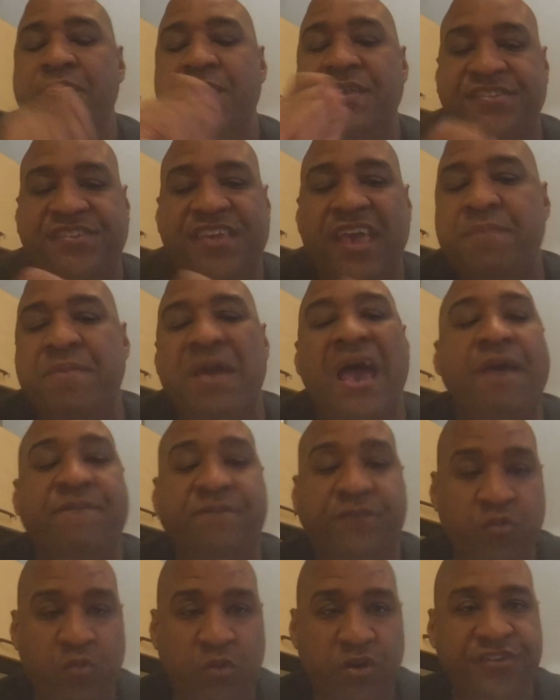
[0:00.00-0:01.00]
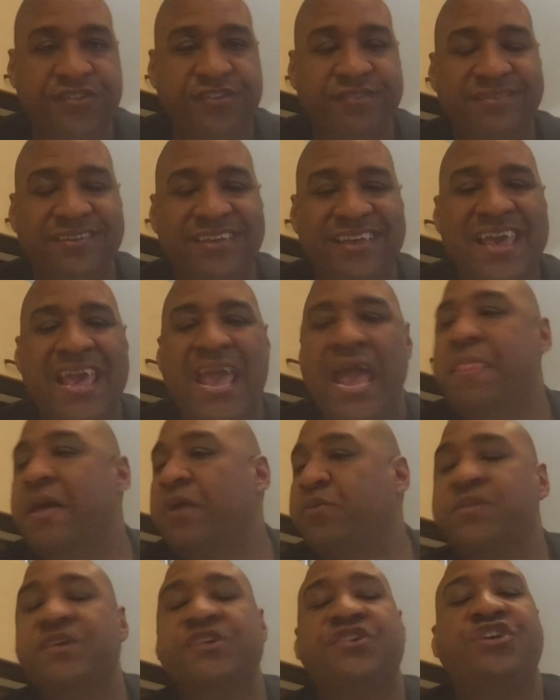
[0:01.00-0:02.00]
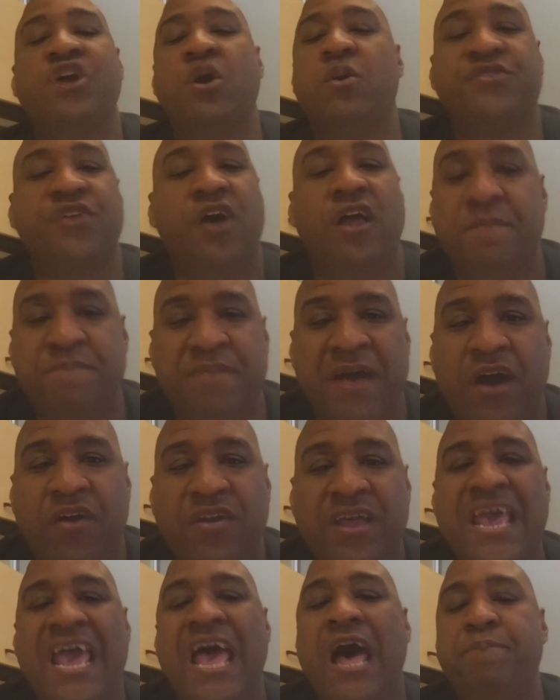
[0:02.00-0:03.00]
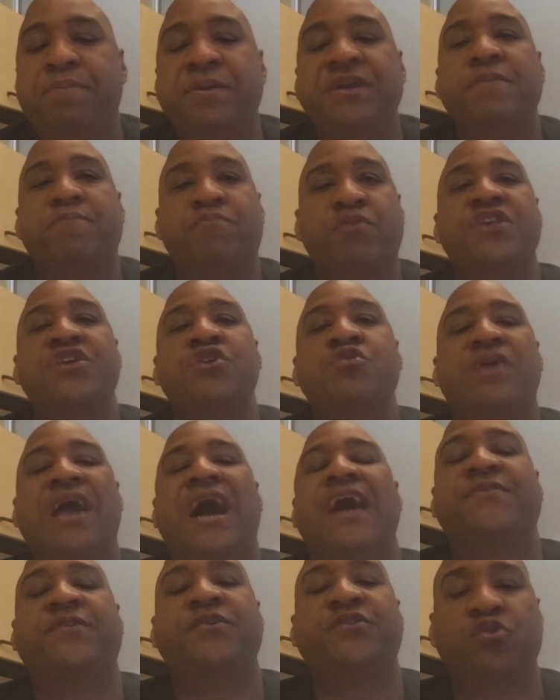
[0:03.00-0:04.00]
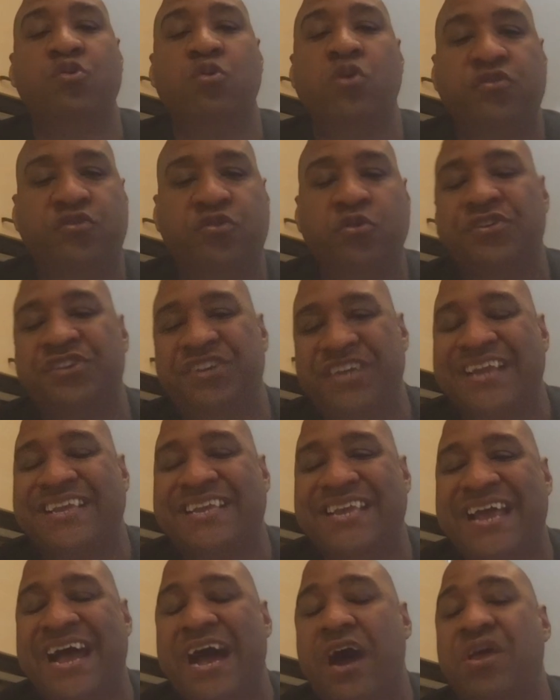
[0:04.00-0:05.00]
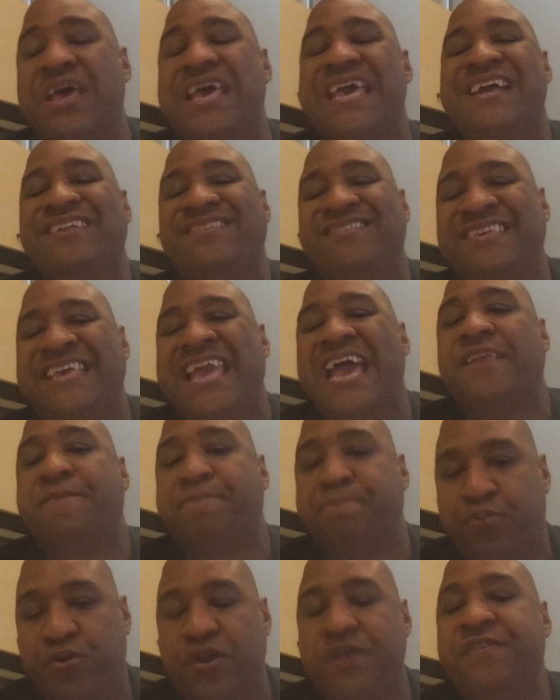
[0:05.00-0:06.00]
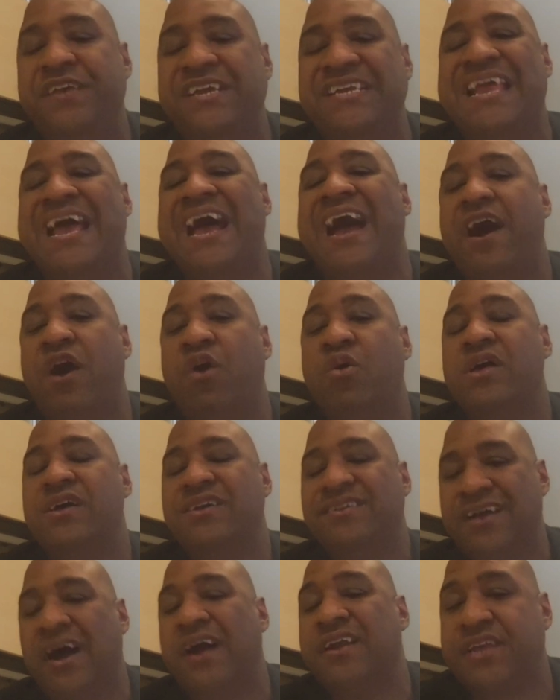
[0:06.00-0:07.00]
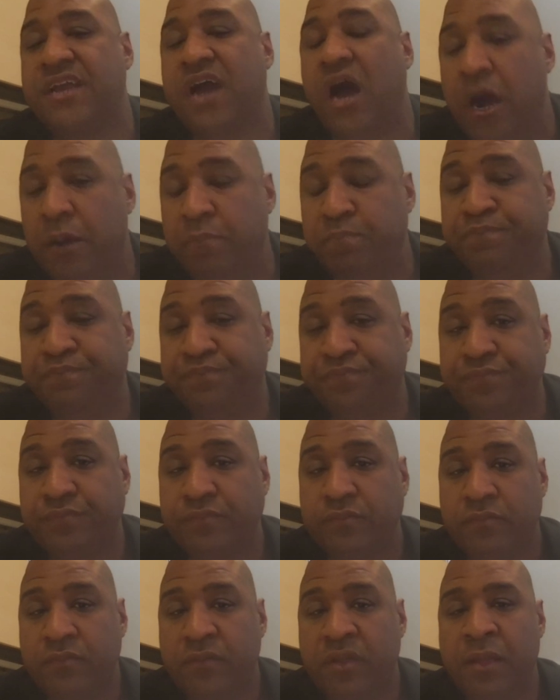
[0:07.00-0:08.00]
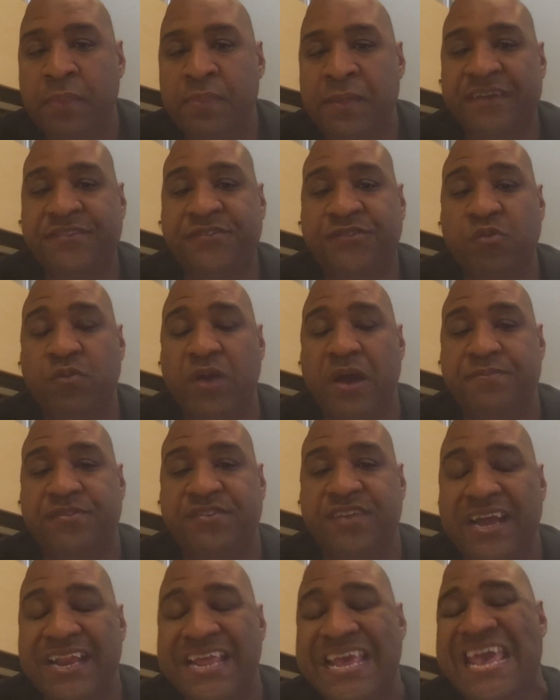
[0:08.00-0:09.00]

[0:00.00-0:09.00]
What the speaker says: the same afterwards. And that's what this show is all about, helping to bring you guys the tools. So check it out. It's getprivynow.com. That's the website.